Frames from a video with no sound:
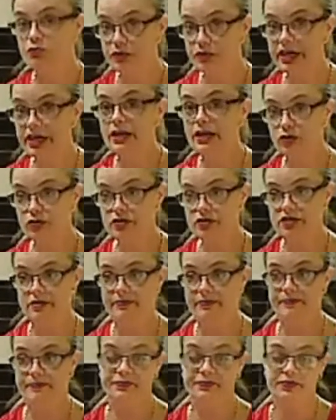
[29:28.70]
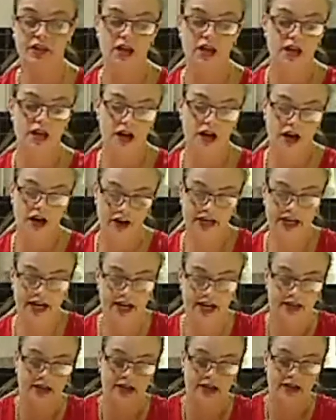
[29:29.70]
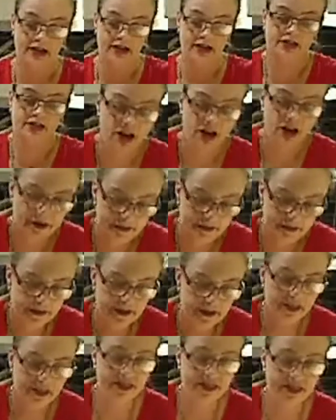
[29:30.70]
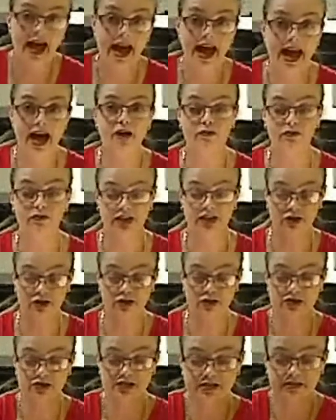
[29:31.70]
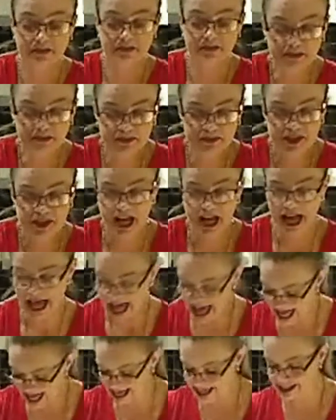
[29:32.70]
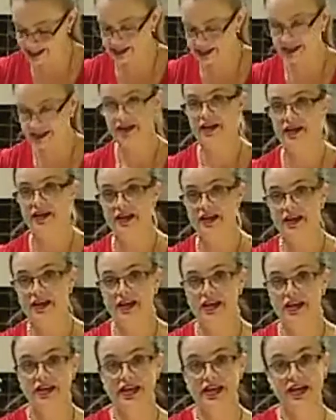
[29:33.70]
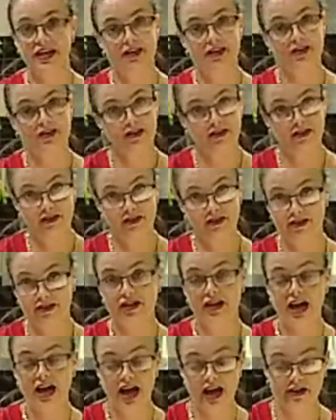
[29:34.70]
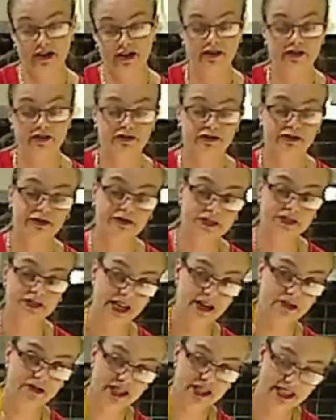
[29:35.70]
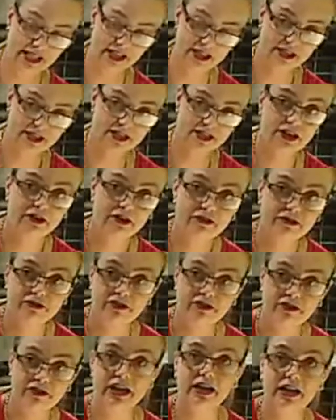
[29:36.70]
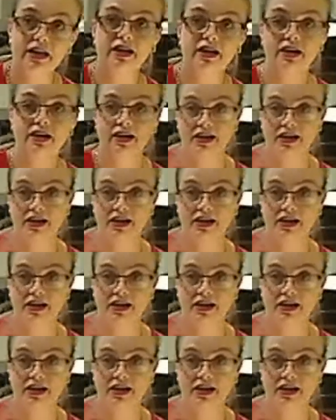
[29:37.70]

Really awesome. Okay, so they are really awesome, and you get a set of 6 free